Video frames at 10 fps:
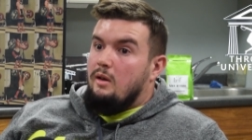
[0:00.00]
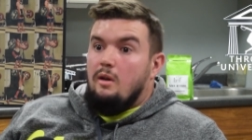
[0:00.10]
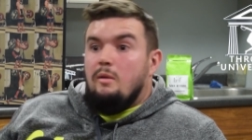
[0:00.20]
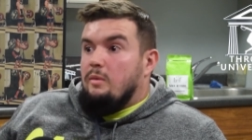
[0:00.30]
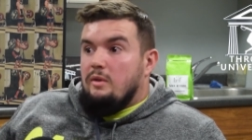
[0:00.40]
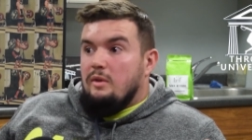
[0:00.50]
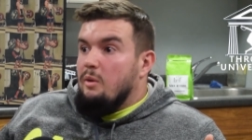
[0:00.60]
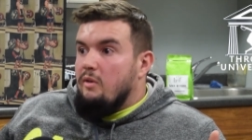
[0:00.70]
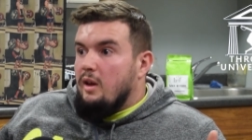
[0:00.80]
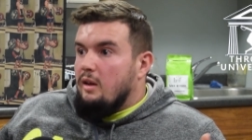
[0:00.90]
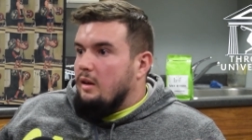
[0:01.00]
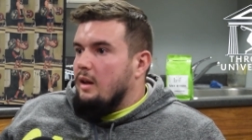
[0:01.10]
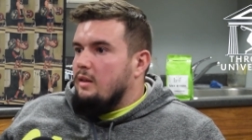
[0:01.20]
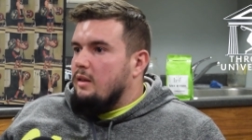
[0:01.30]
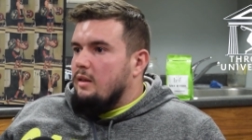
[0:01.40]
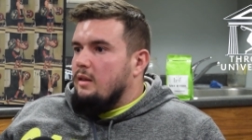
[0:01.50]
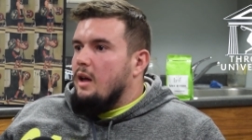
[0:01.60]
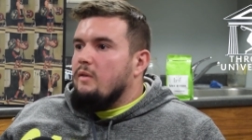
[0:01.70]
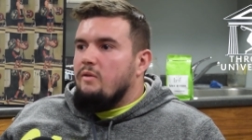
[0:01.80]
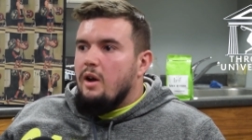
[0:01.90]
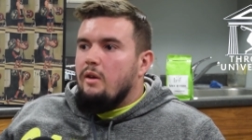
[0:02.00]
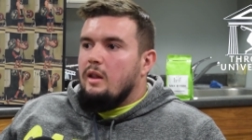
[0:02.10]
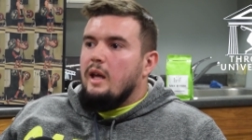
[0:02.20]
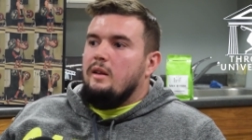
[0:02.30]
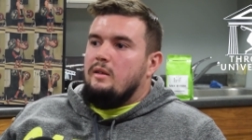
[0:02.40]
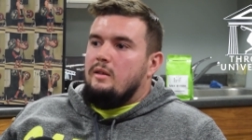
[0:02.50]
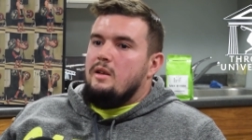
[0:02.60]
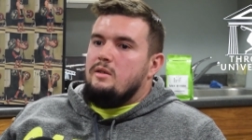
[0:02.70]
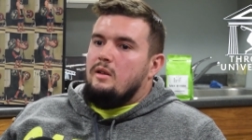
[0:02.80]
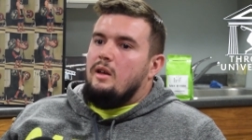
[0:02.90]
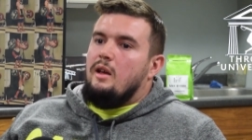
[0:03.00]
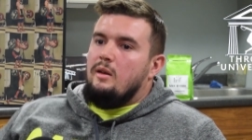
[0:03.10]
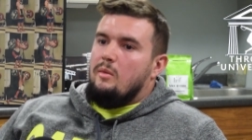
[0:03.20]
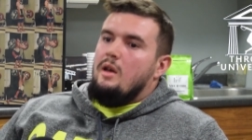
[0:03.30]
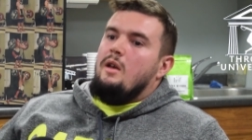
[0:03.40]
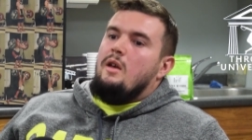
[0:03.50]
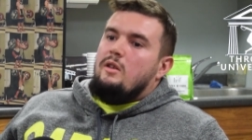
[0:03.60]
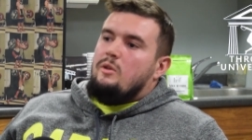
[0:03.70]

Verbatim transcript: well new event at a very late stage of the game. Mm.